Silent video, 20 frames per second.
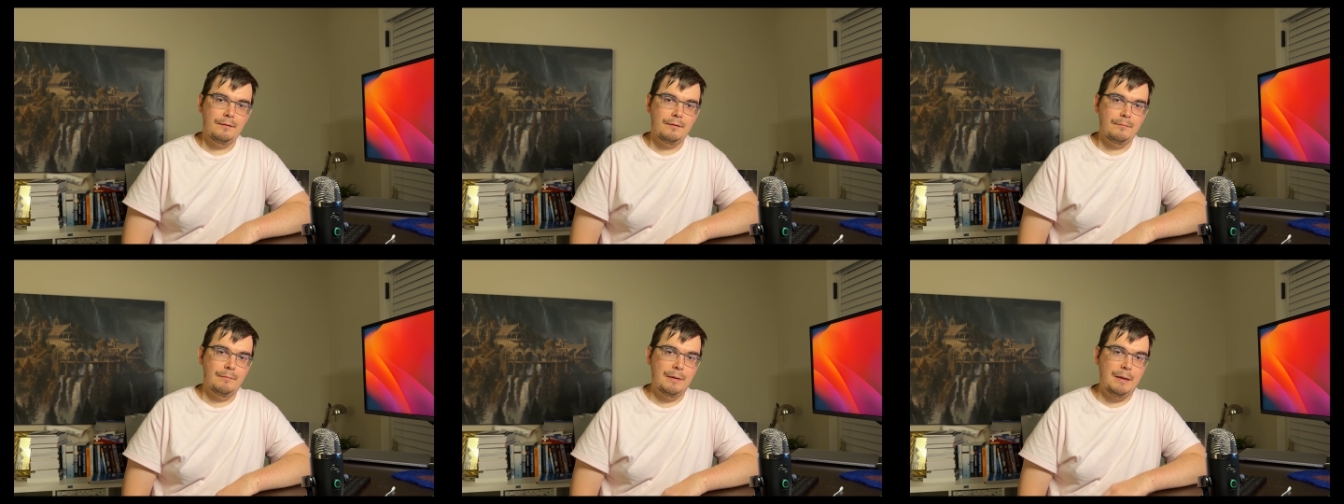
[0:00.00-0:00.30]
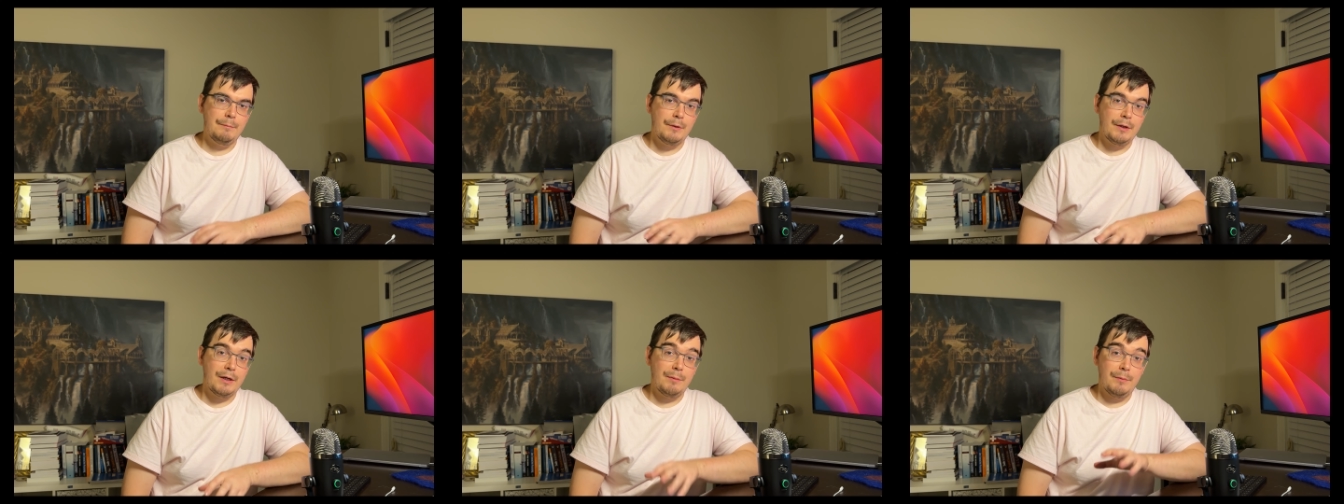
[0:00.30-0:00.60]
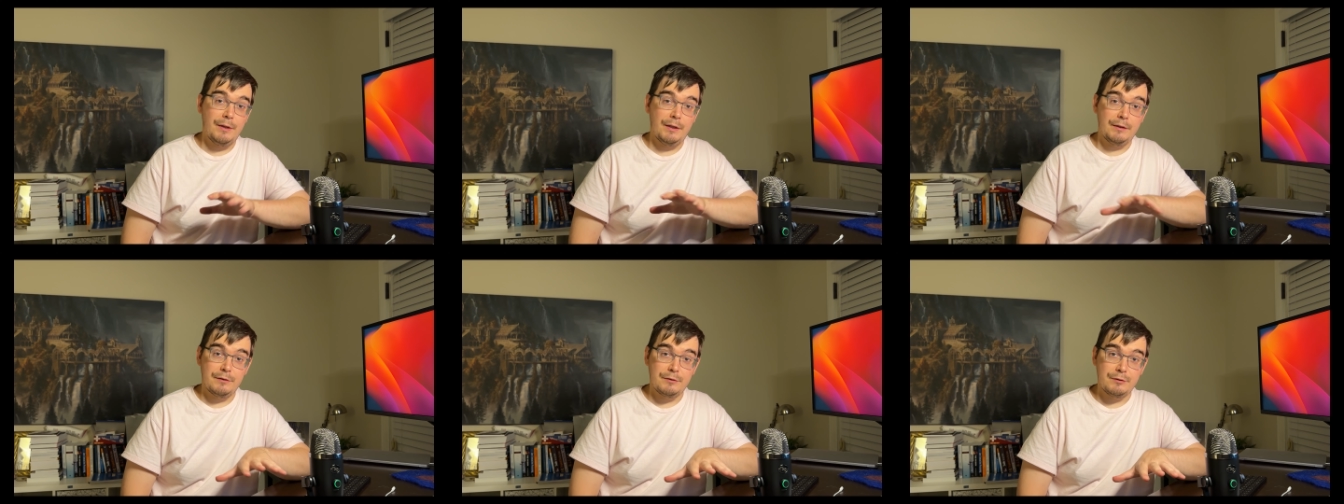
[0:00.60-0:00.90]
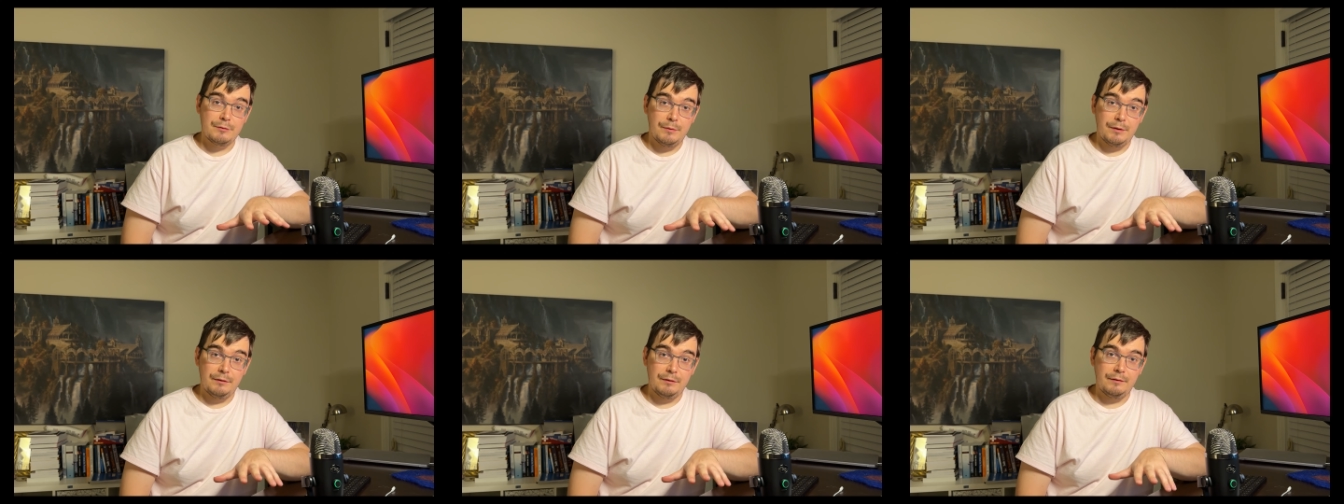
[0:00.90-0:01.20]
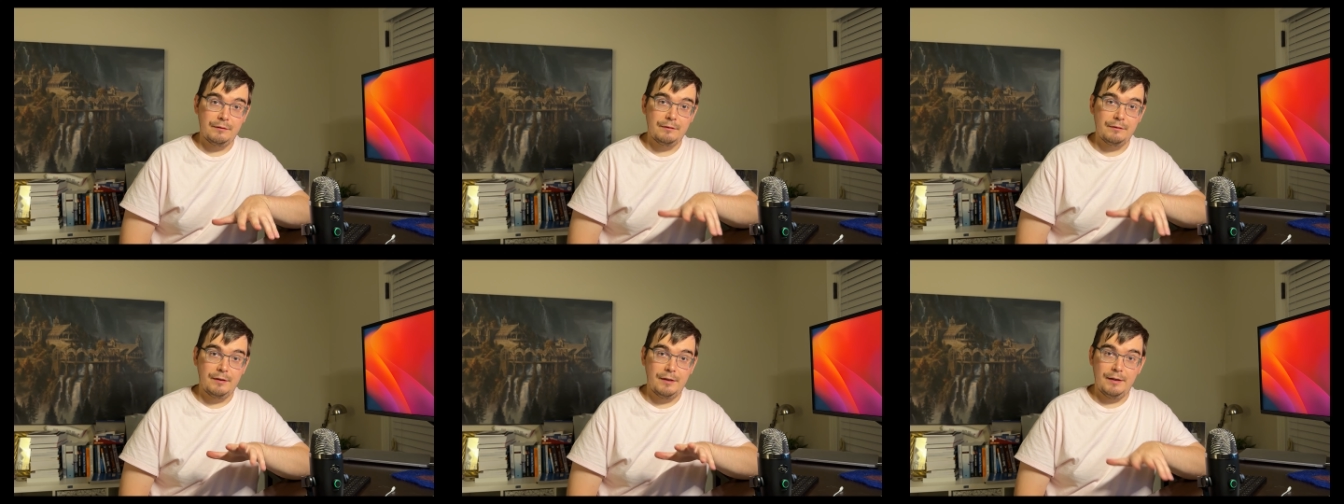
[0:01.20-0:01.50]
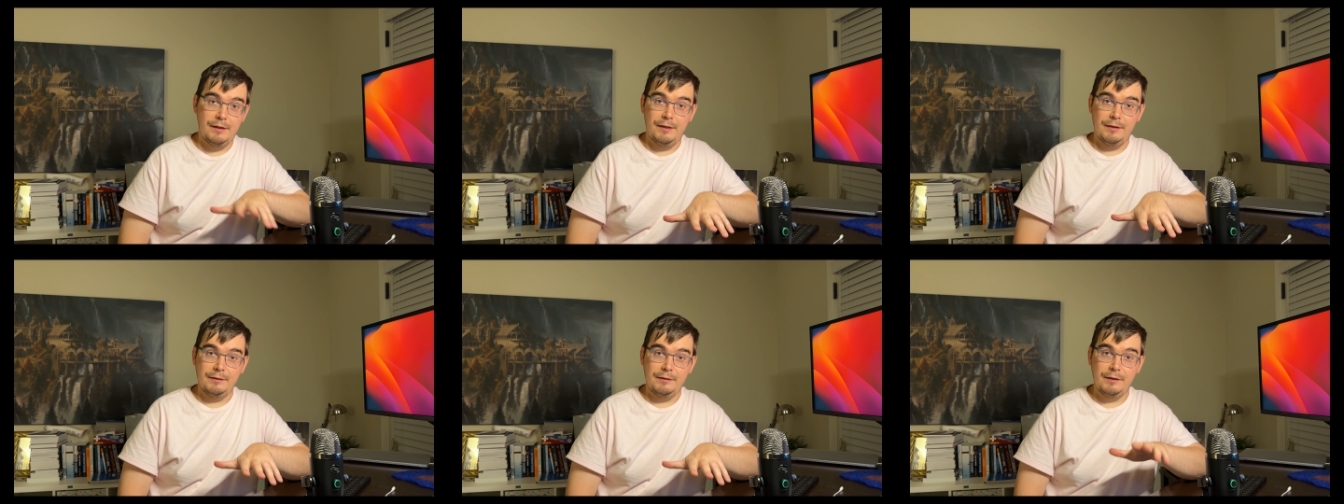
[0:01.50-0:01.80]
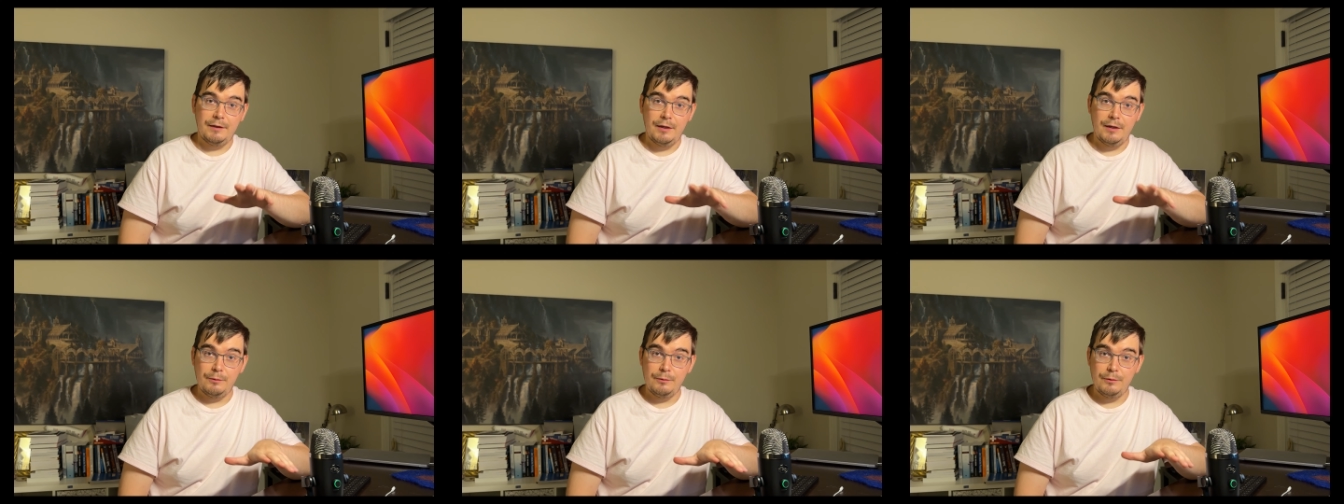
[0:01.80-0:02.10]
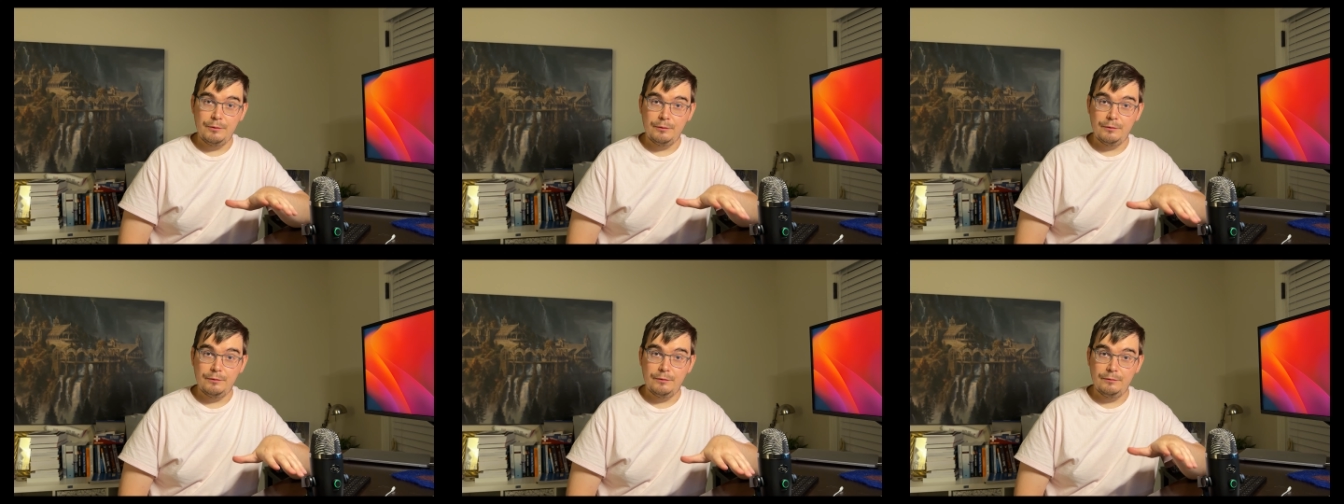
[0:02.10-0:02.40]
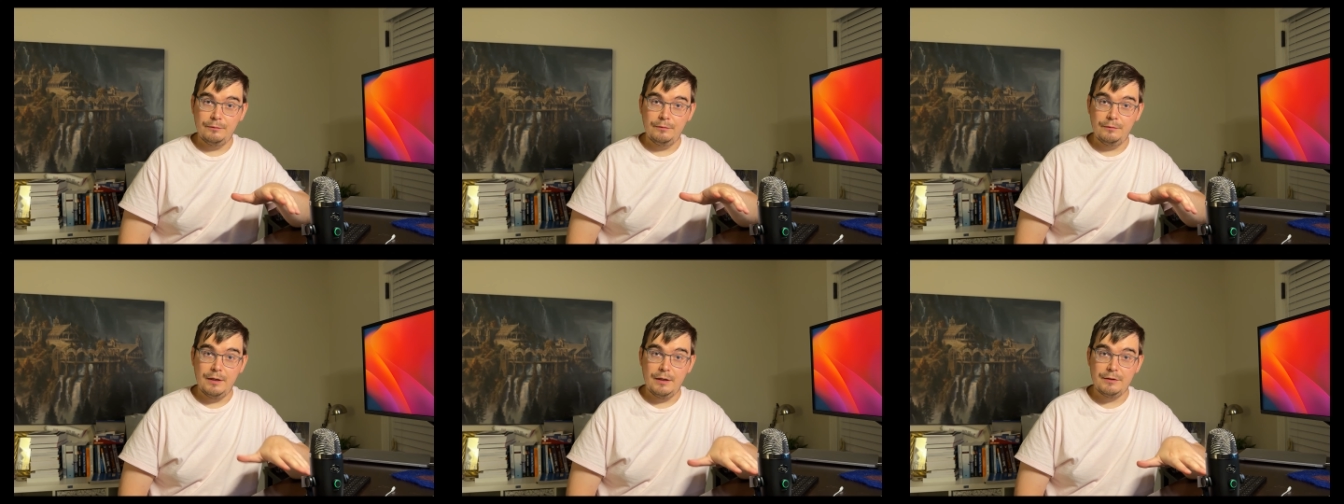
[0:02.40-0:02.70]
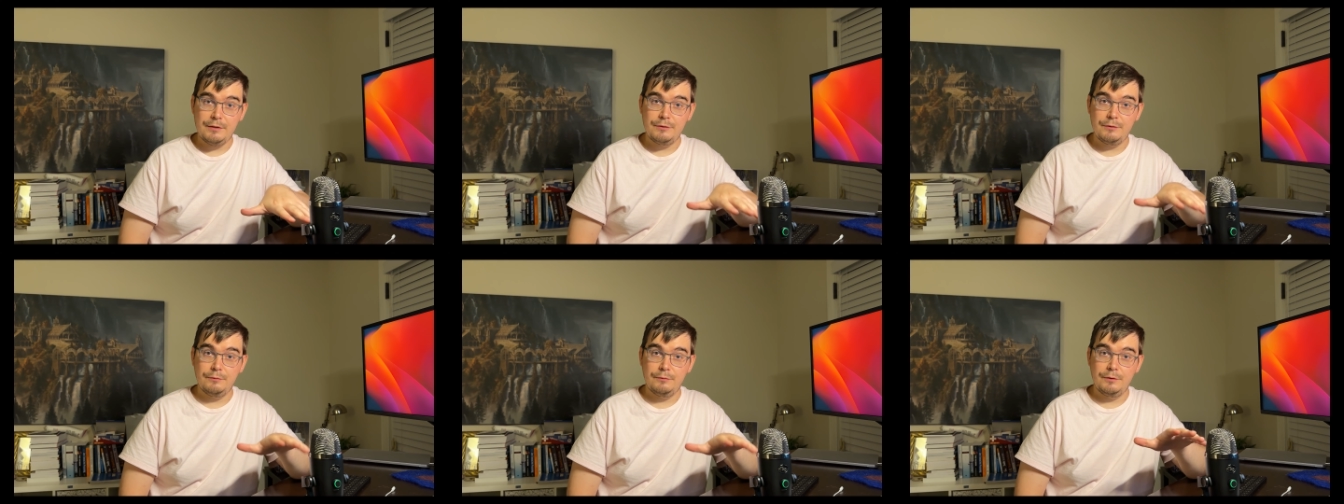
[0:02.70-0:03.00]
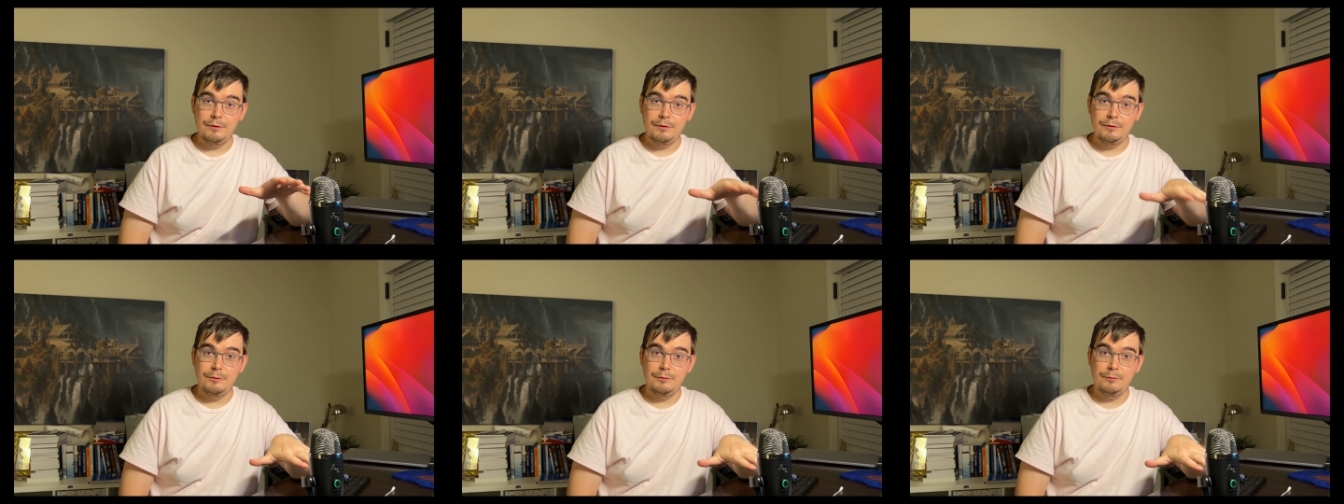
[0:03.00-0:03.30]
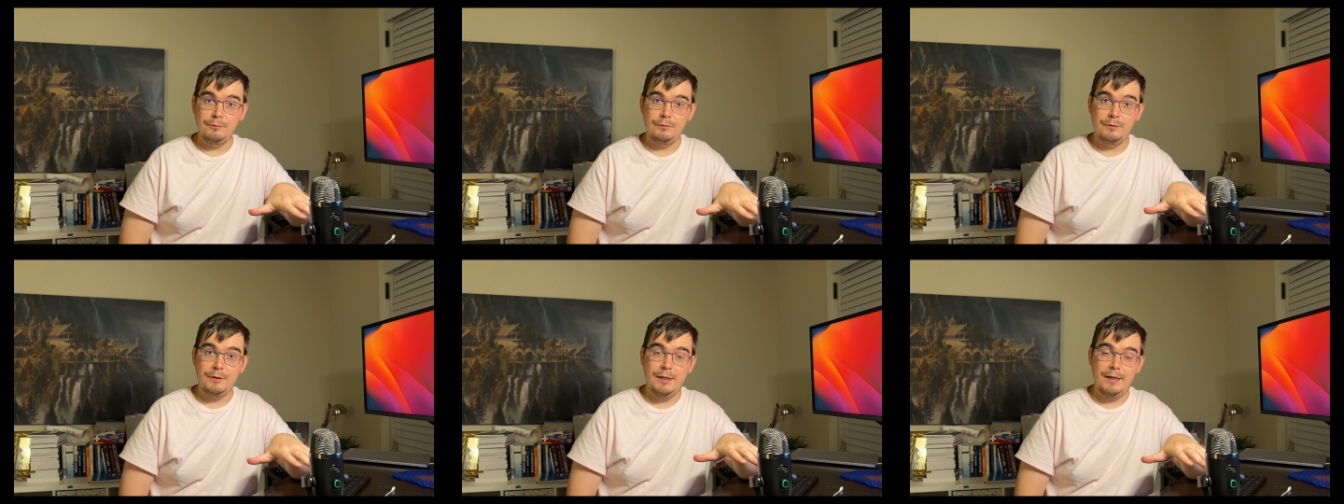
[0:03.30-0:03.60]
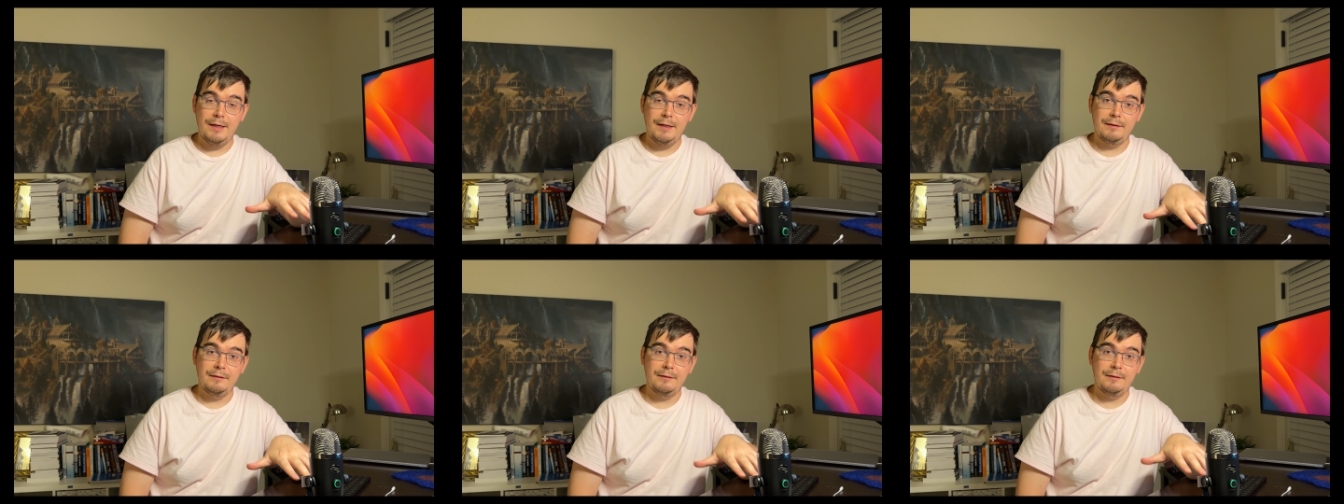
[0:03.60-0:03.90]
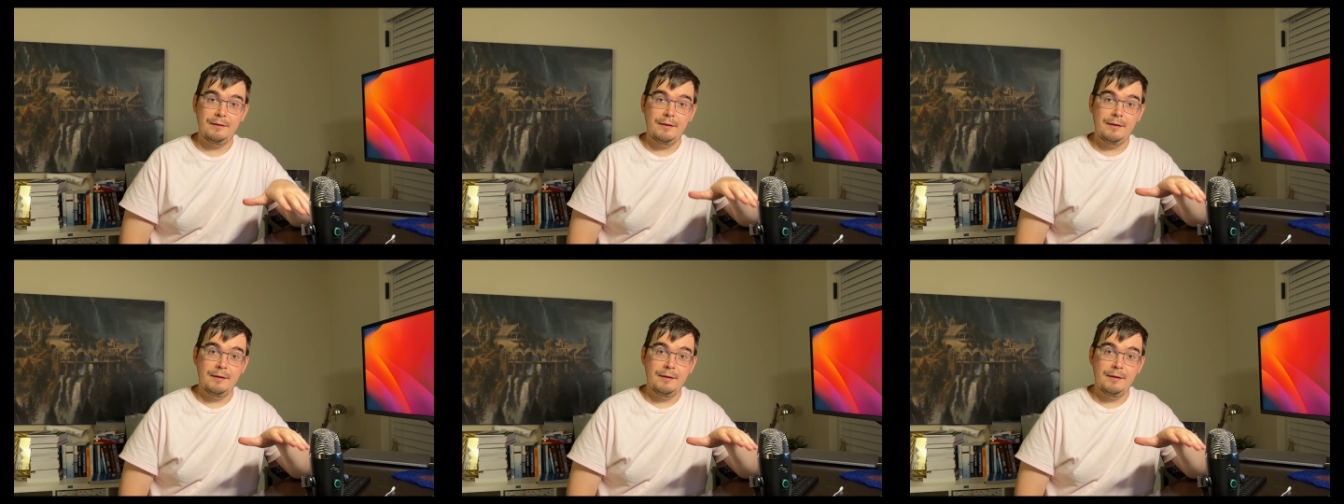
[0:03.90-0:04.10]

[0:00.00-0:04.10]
memory management and how you could actually do that